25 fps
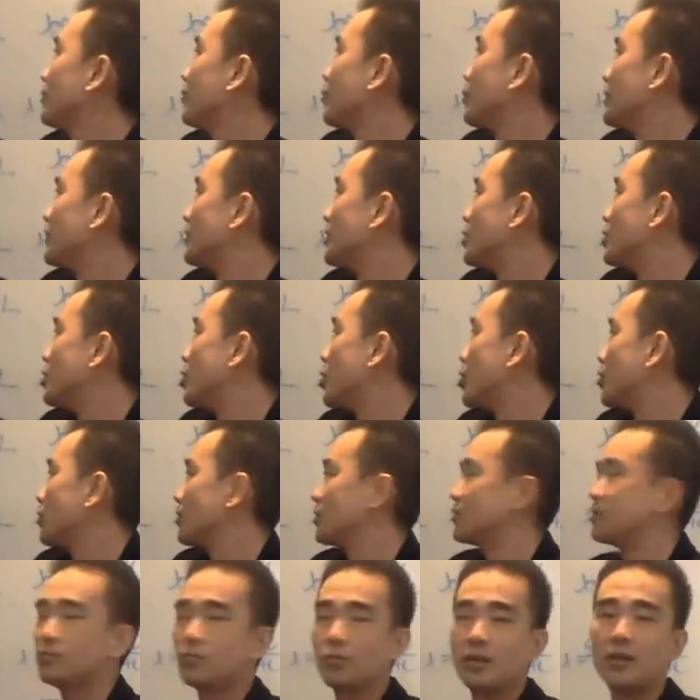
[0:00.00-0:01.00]
with the
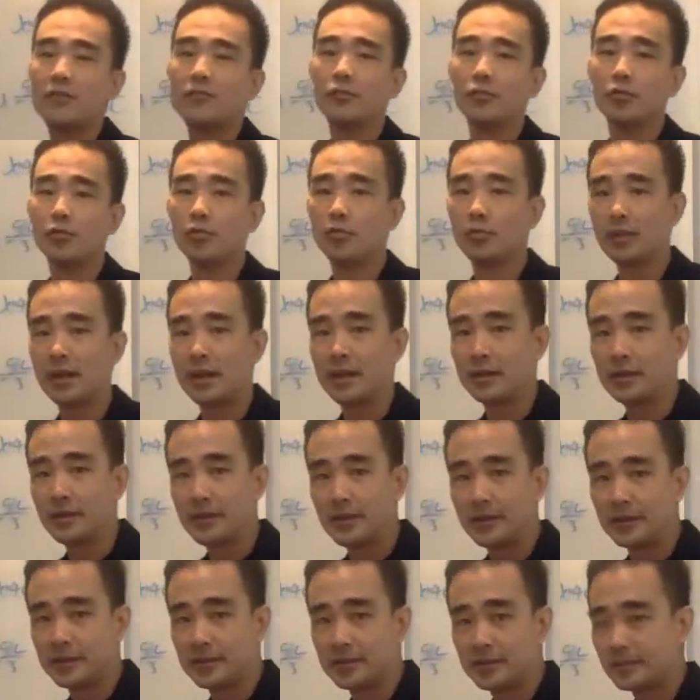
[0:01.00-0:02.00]
longest wave will look like
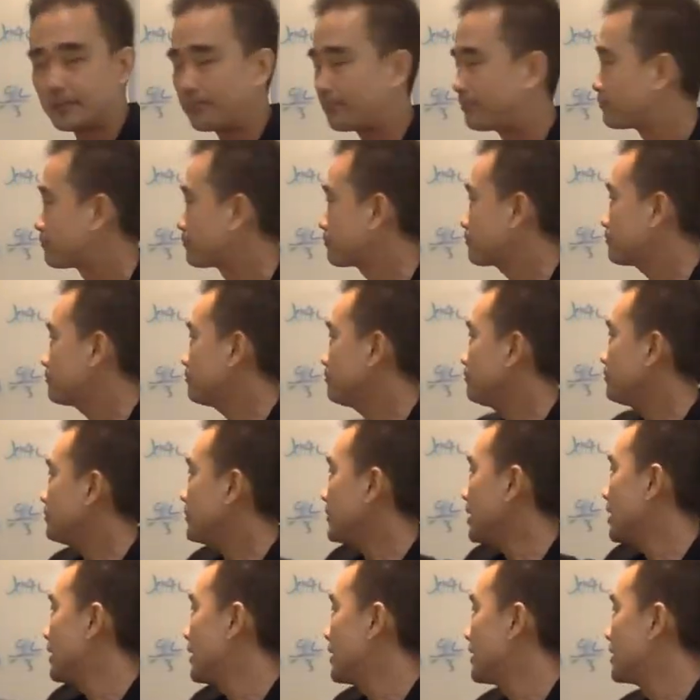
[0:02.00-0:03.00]
this.
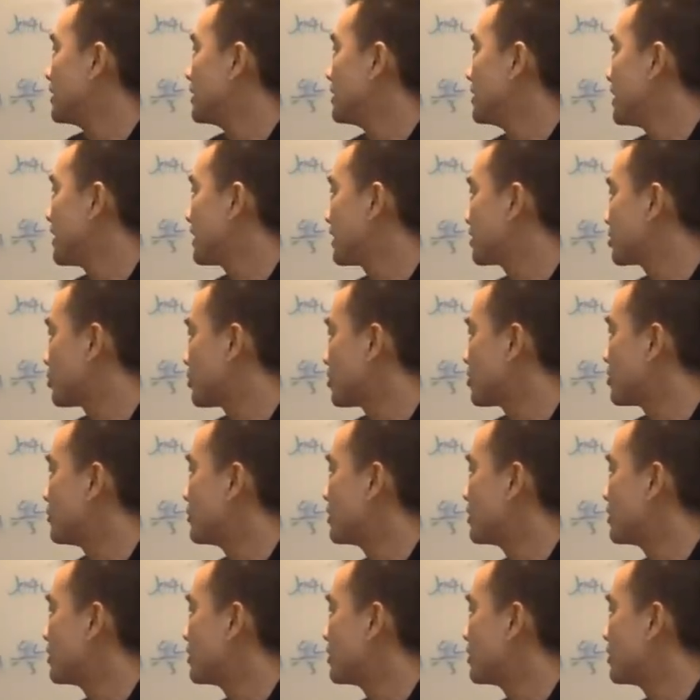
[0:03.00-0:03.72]
And then the next one will